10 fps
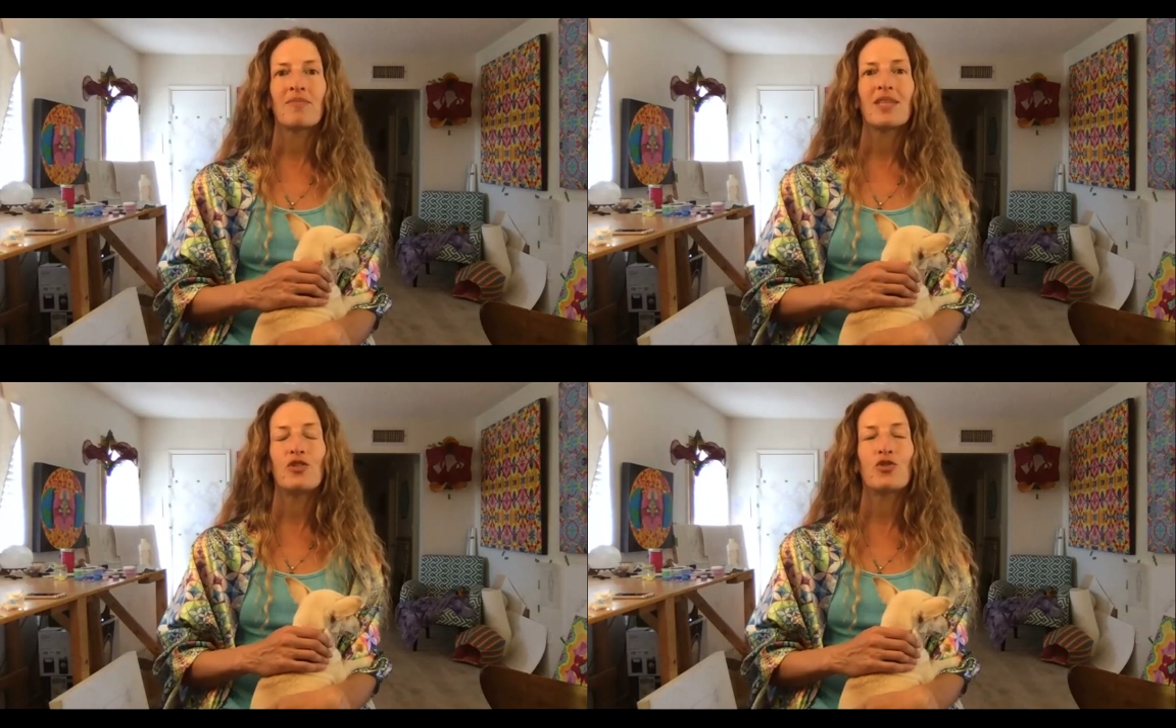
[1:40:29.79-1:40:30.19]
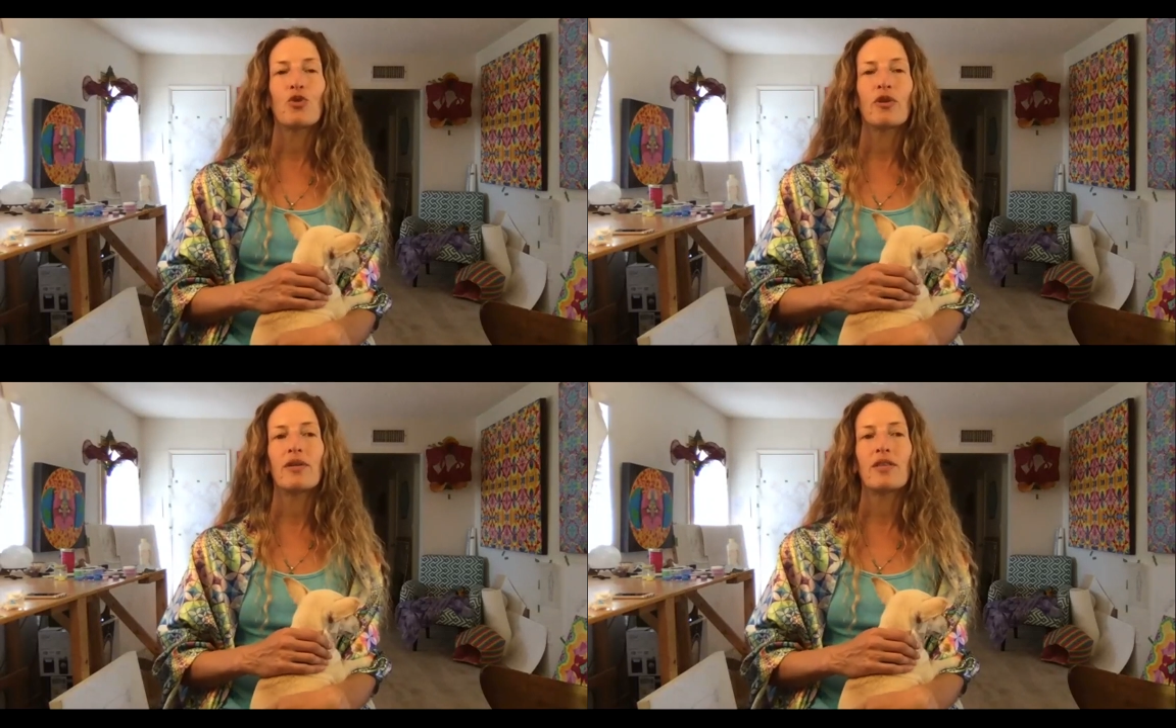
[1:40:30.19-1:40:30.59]
They
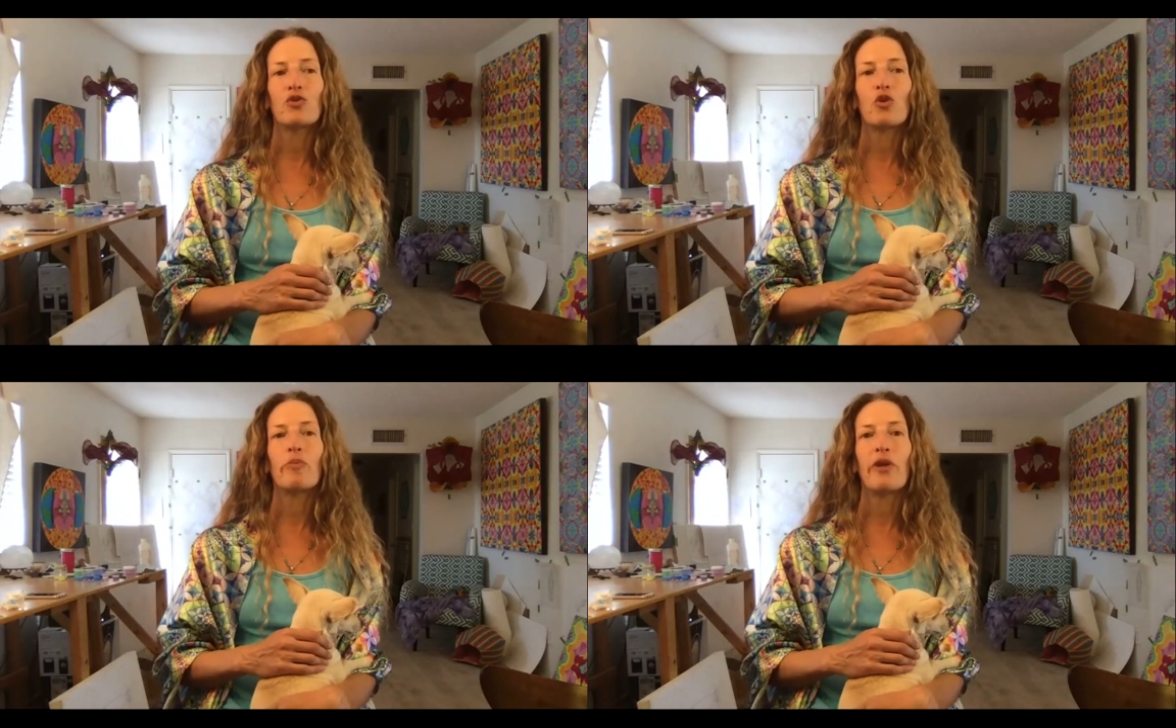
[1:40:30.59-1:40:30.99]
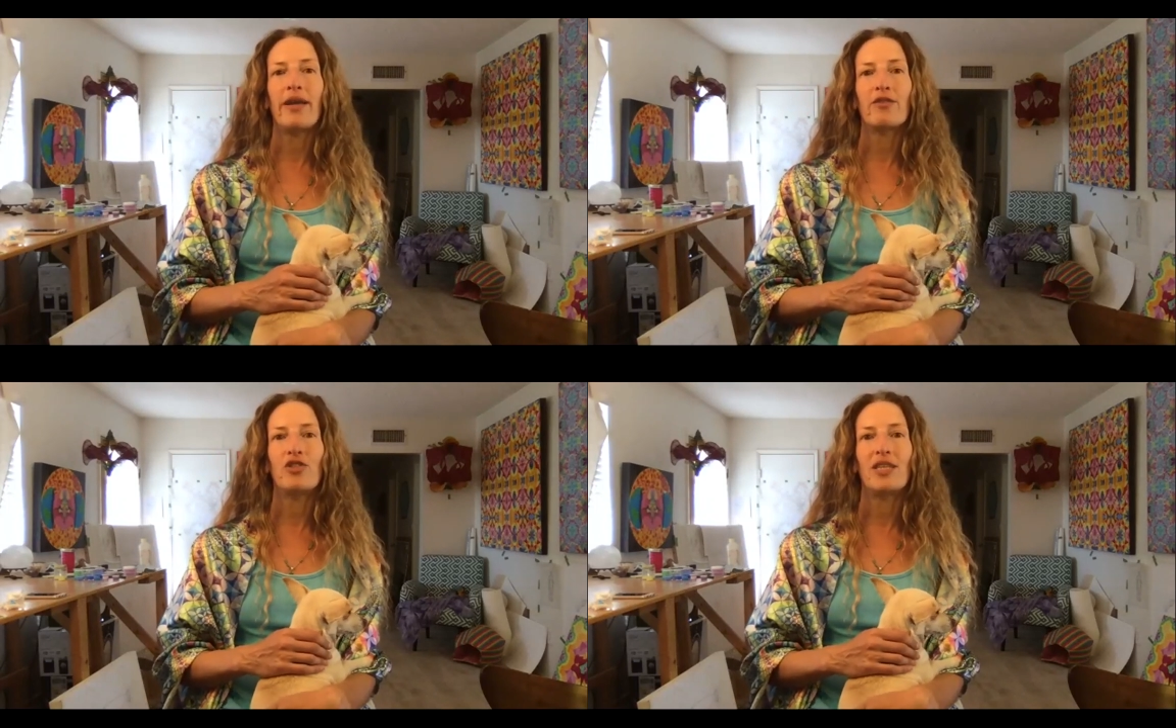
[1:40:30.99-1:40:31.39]
store up your
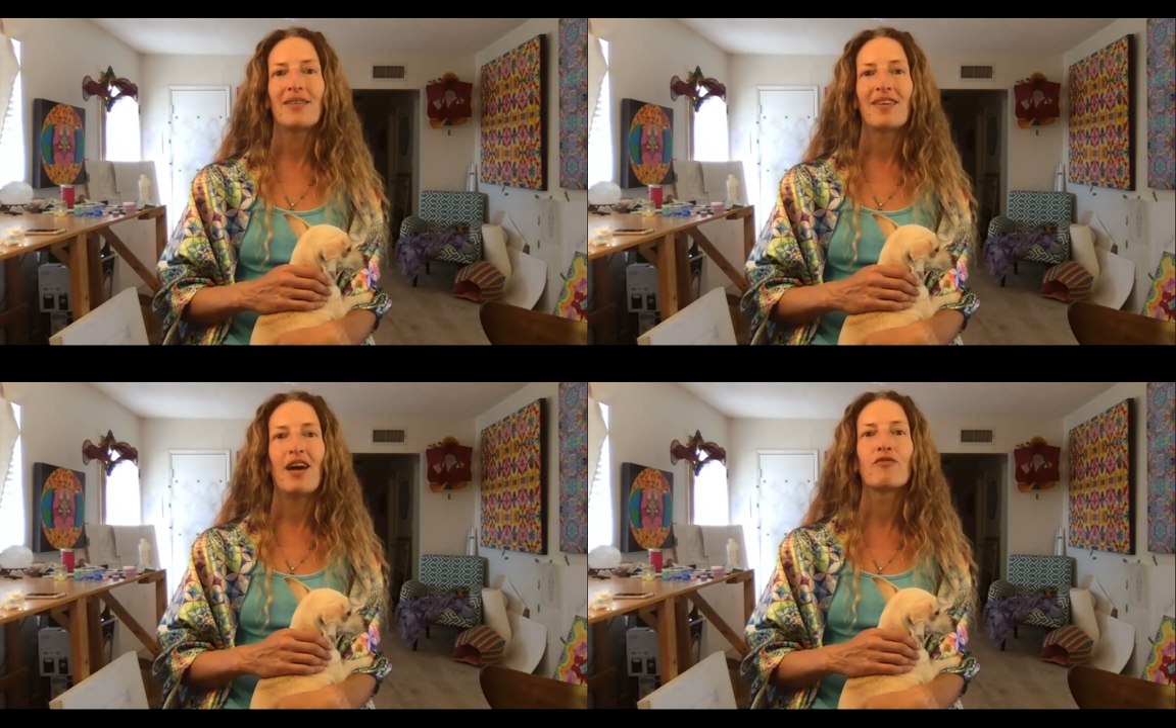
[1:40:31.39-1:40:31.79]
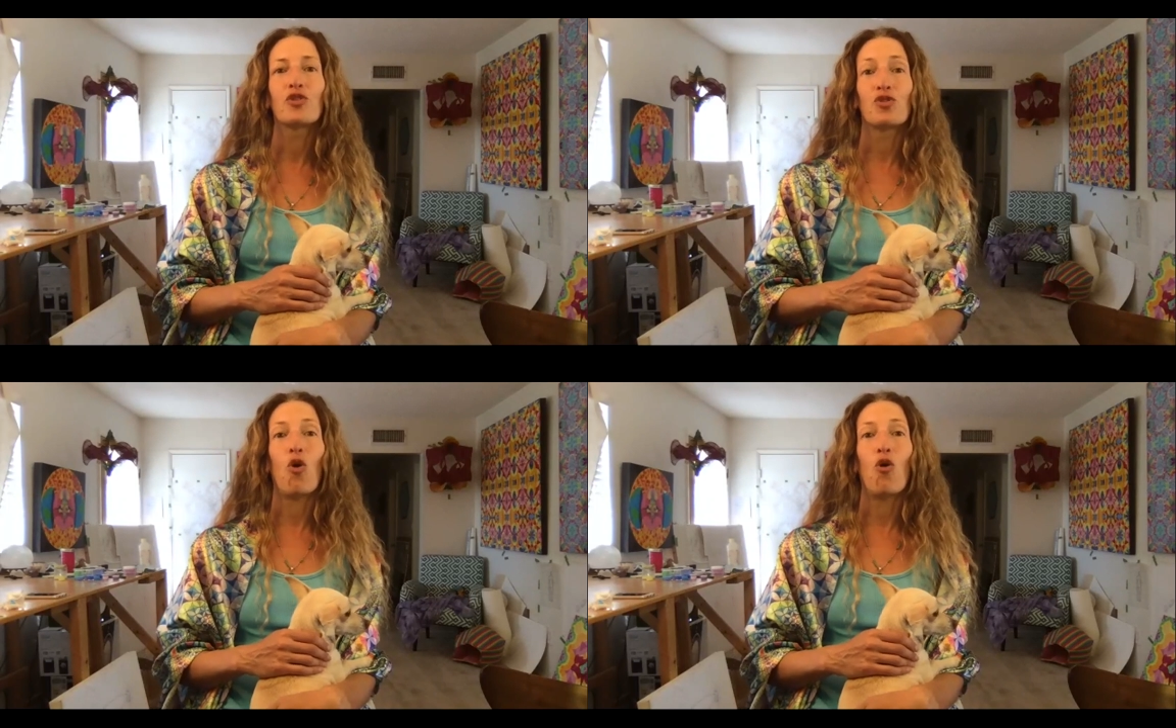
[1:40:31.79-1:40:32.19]
energy of your
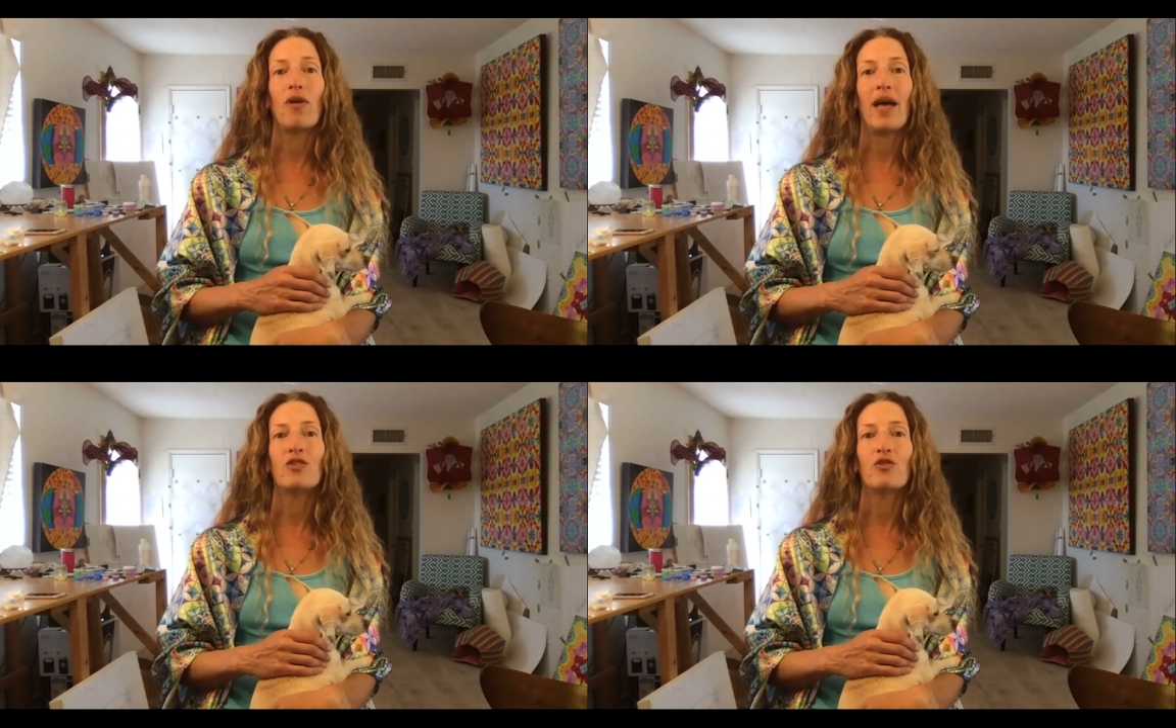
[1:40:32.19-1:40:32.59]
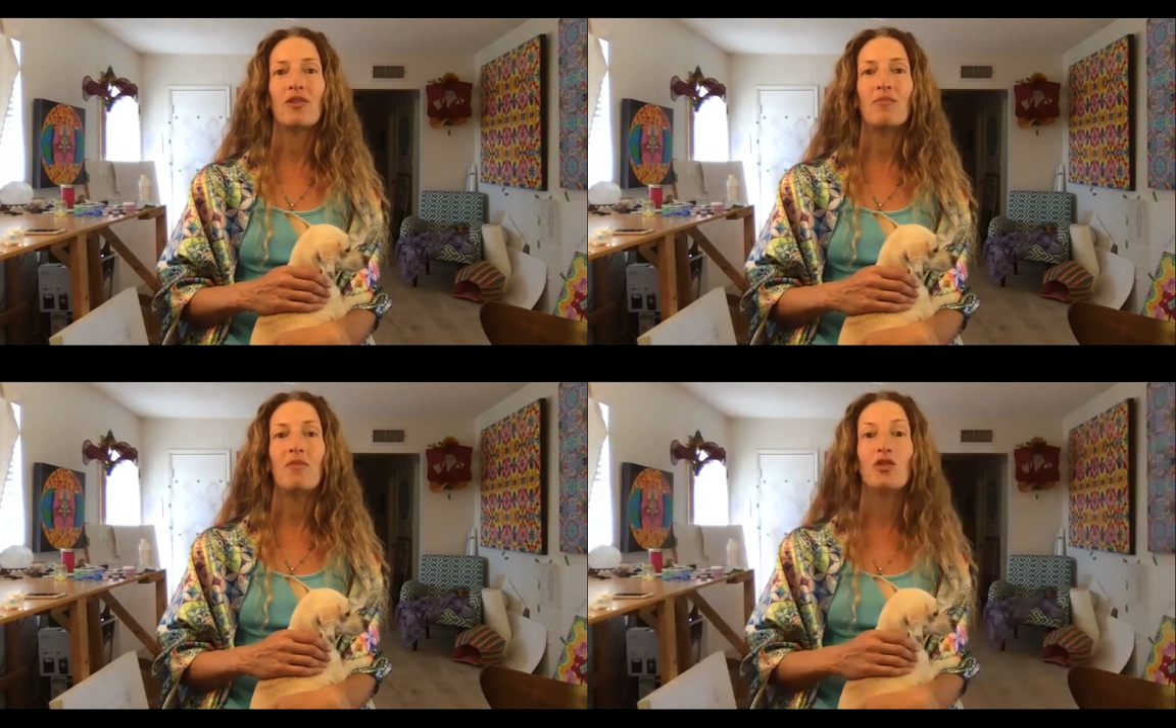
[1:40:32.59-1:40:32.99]
soul as you're
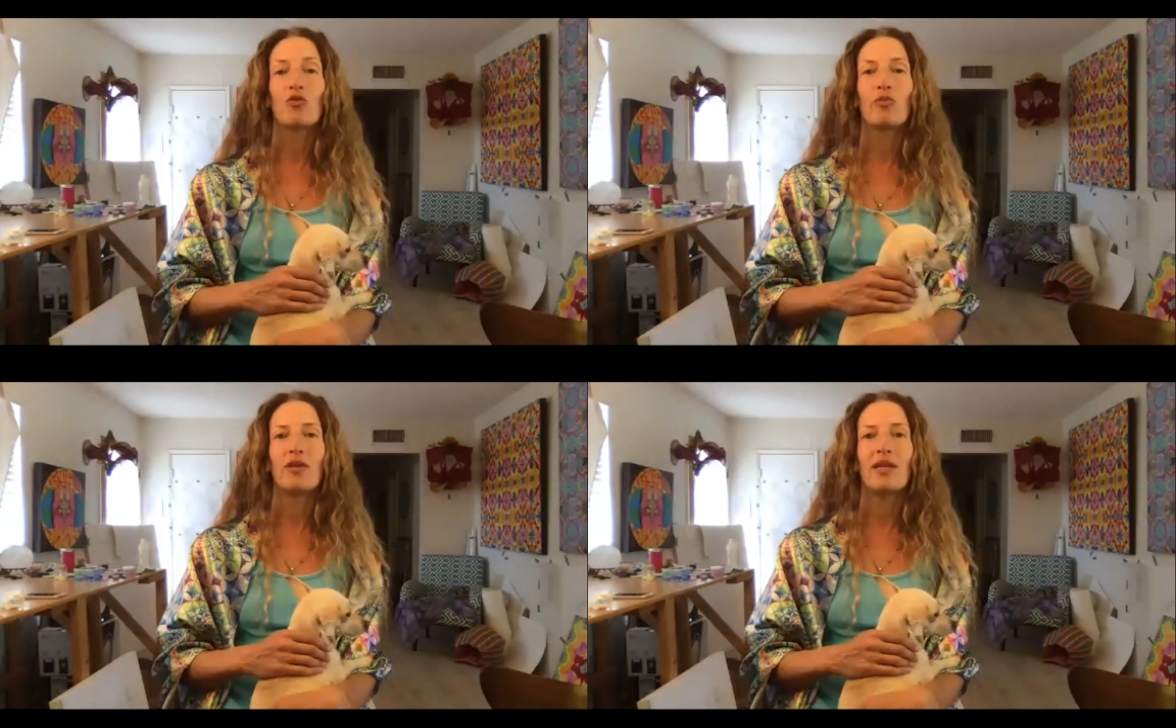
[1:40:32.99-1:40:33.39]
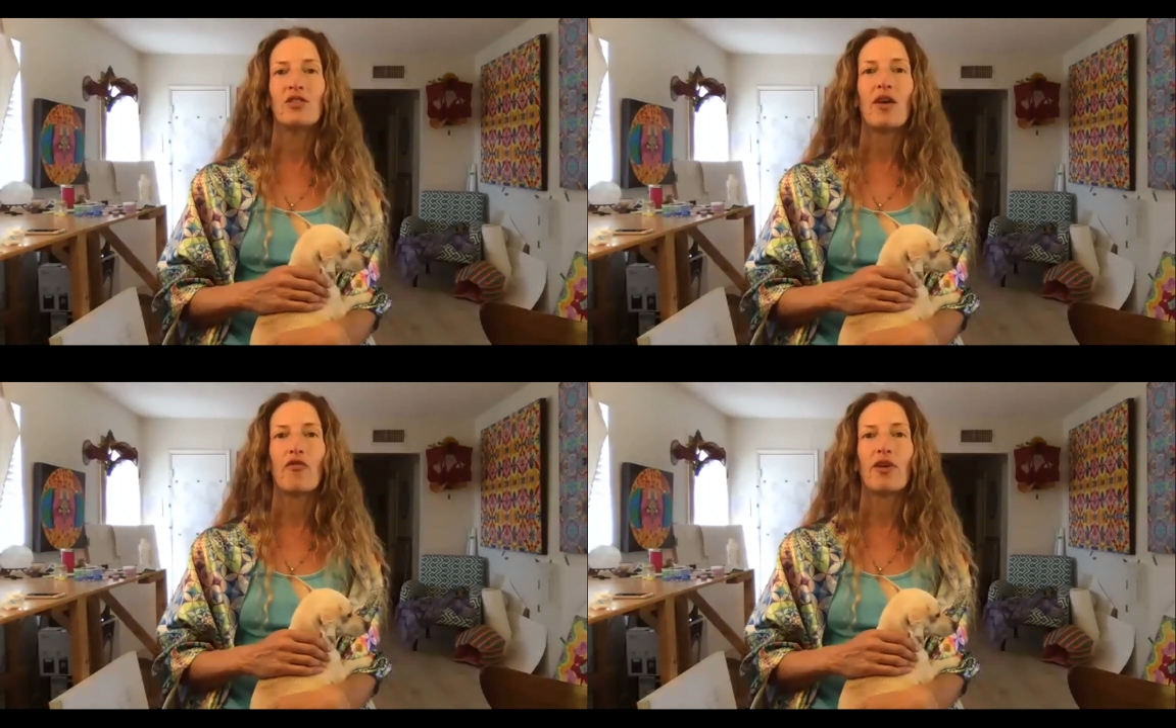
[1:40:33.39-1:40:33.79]
miserable and
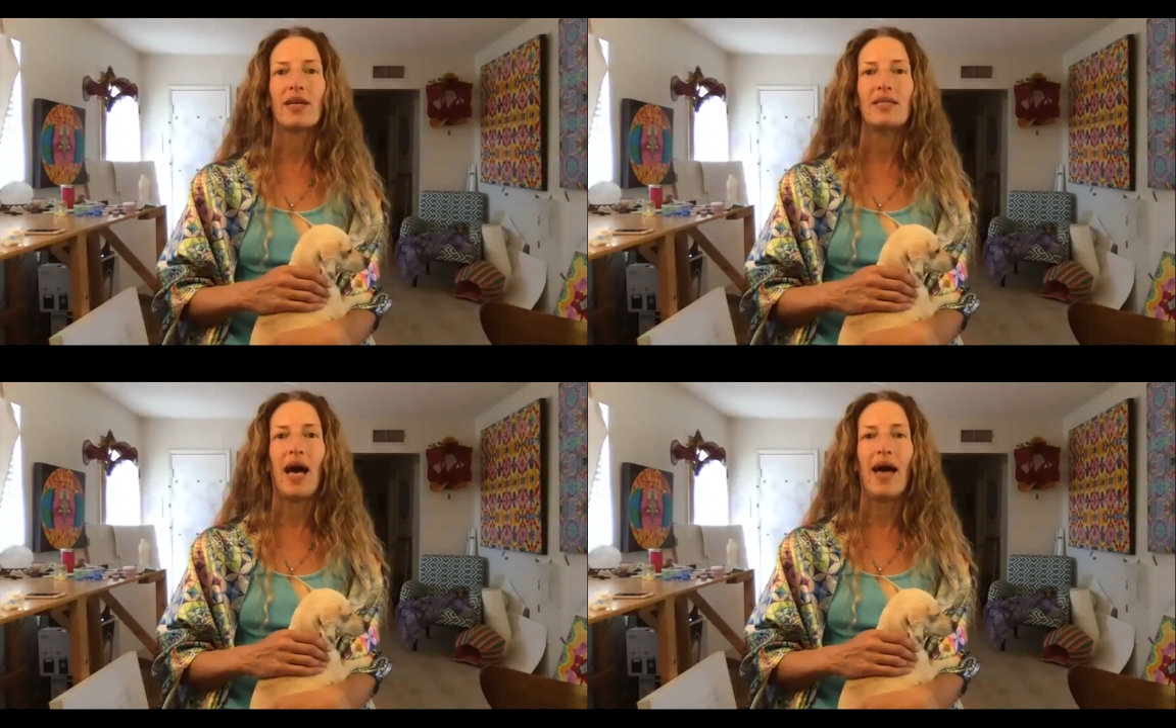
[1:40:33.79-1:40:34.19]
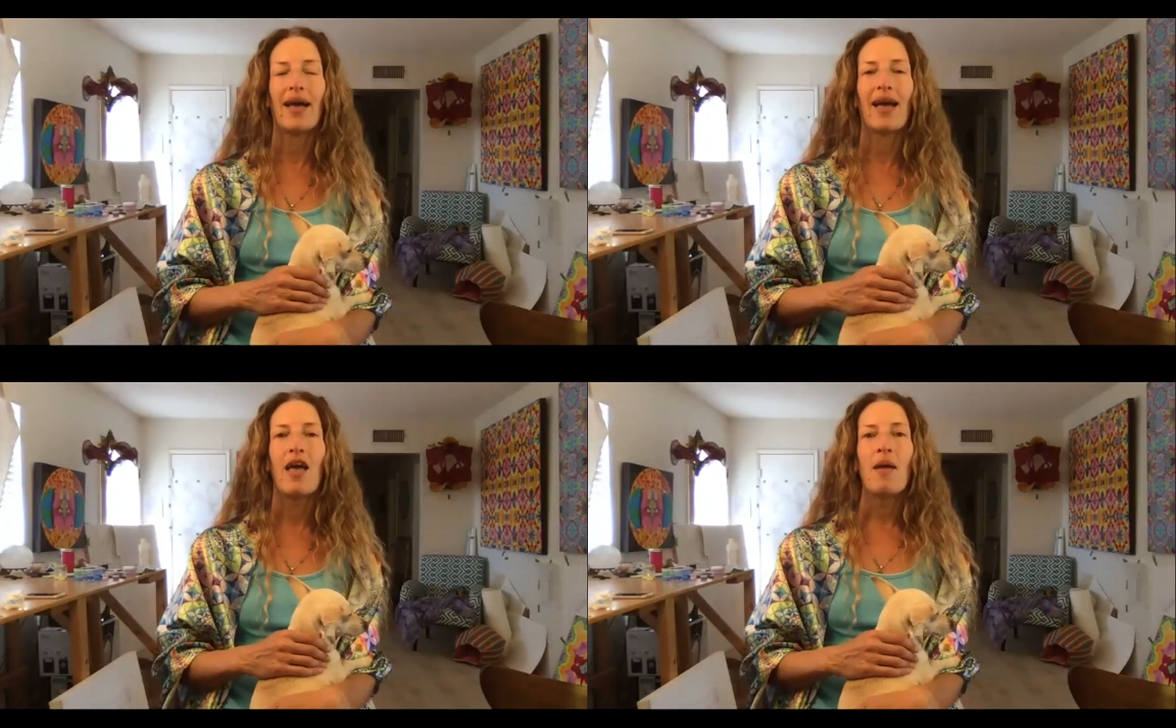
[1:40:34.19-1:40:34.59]
suffering and dying.